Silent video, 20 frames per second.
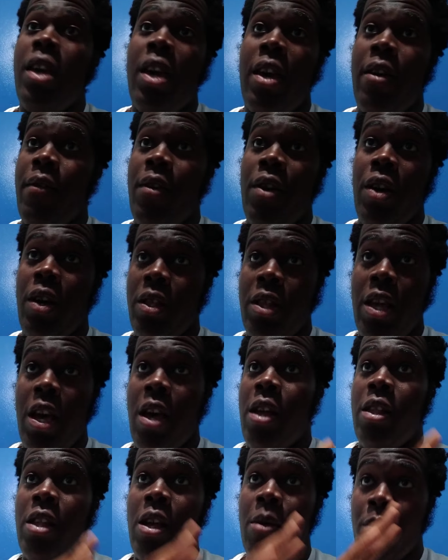And
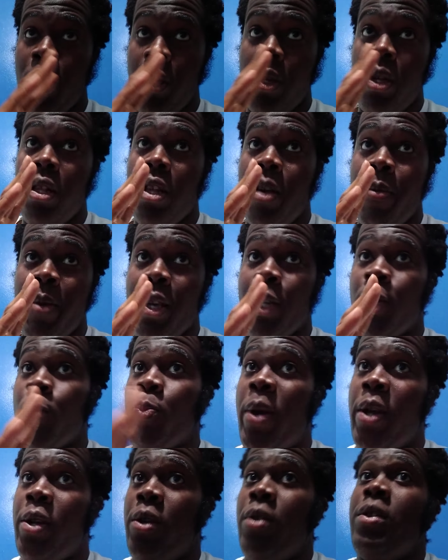let me
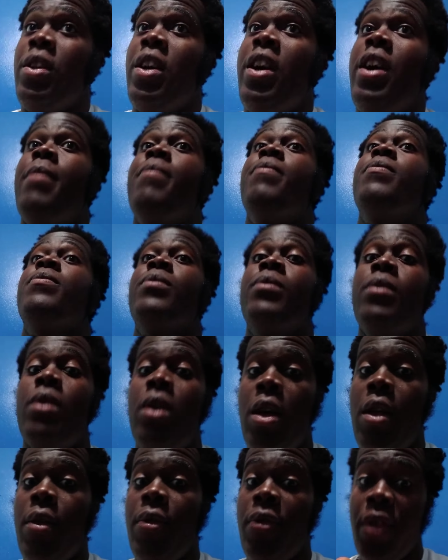expand on that.
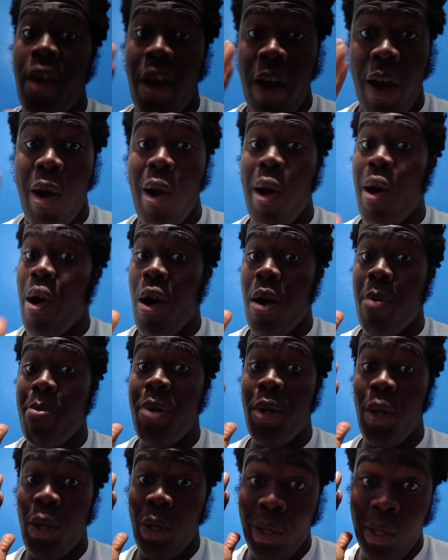There are
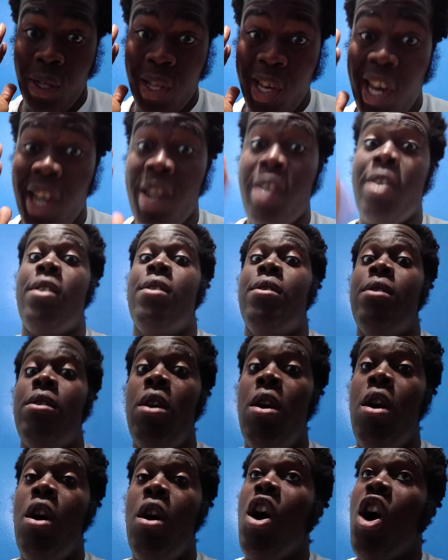plenty
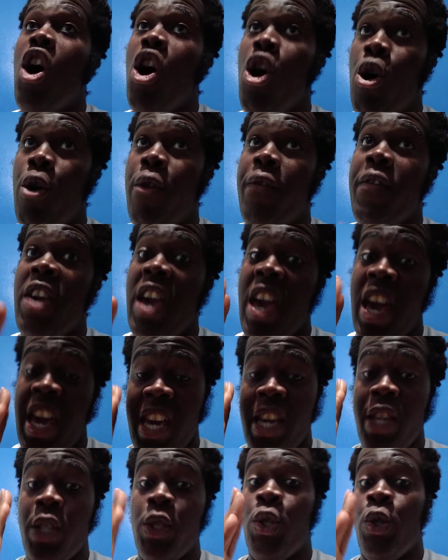of
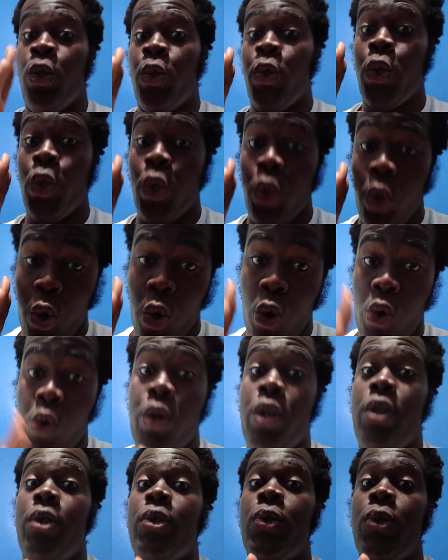Asian
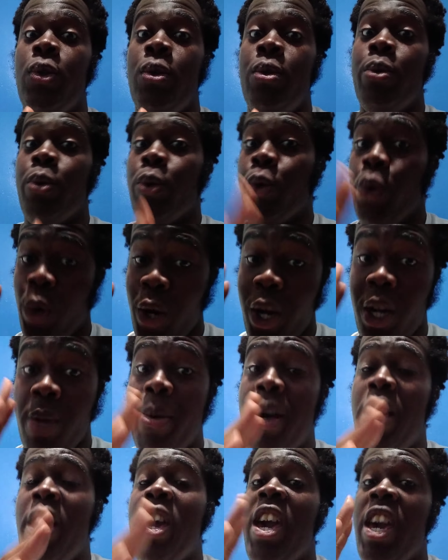stories
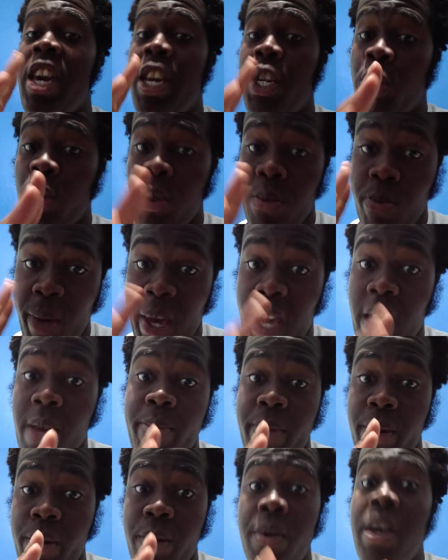created by Asian
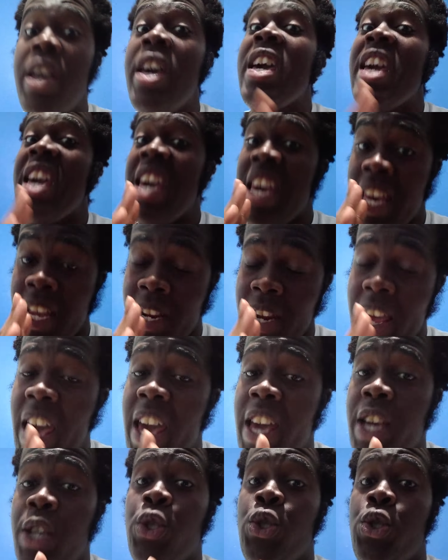people in
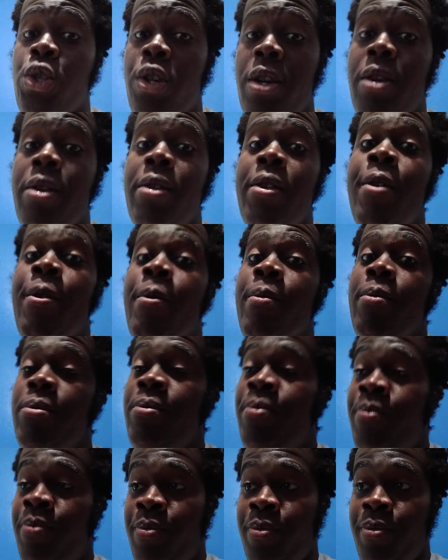Asia.
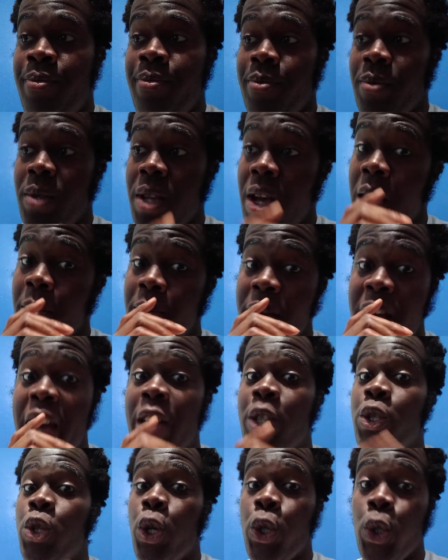I'm
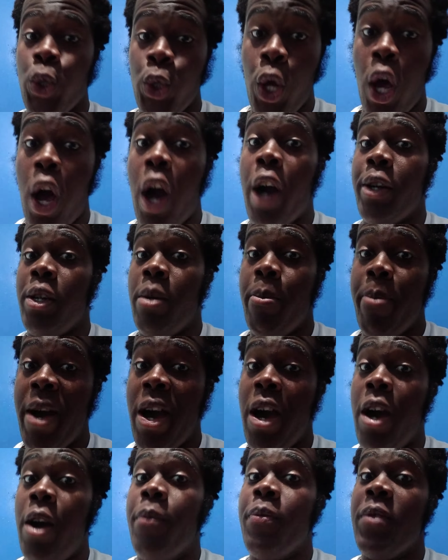not just talking
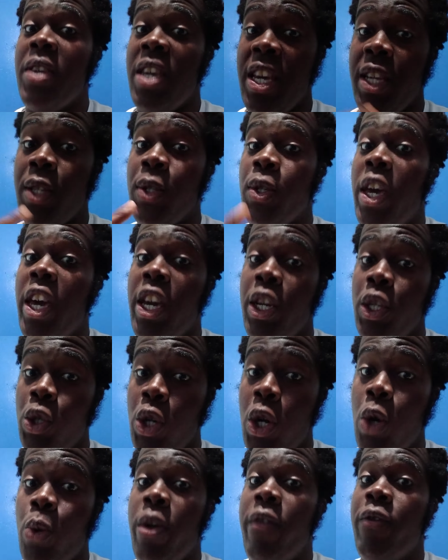about East
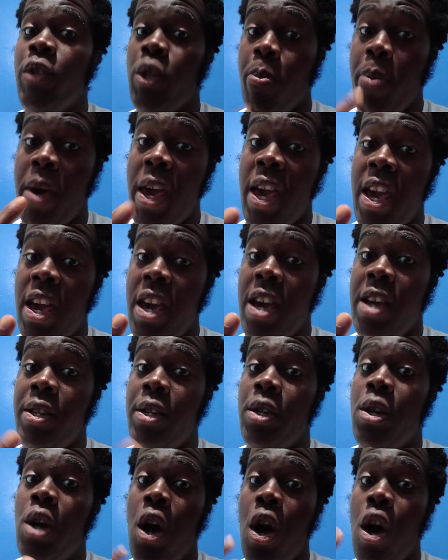Asia with
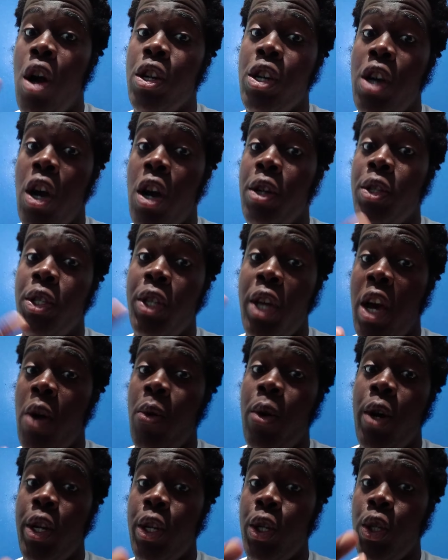Japan and Hong Kong,
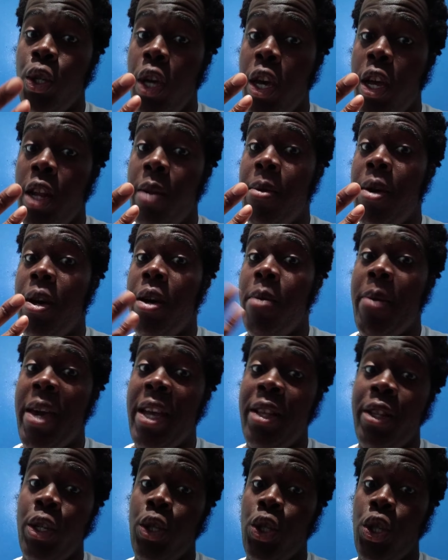Taiwan, and
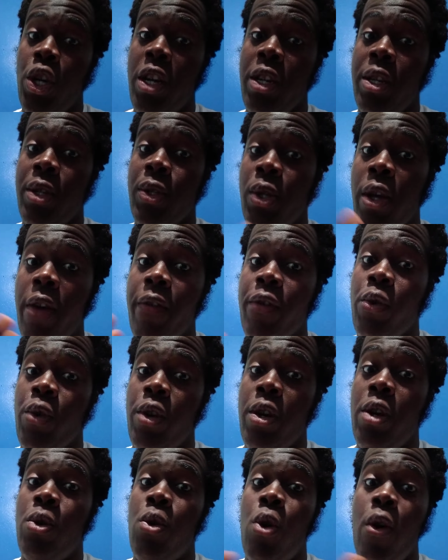mainland China and South
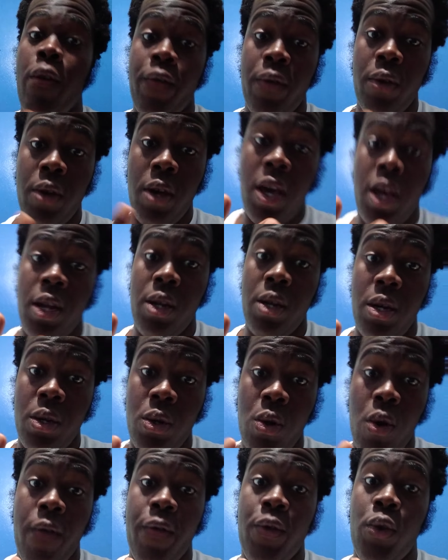Korea,
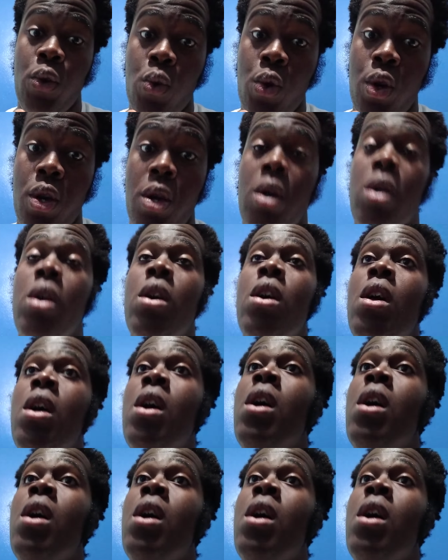North Korea.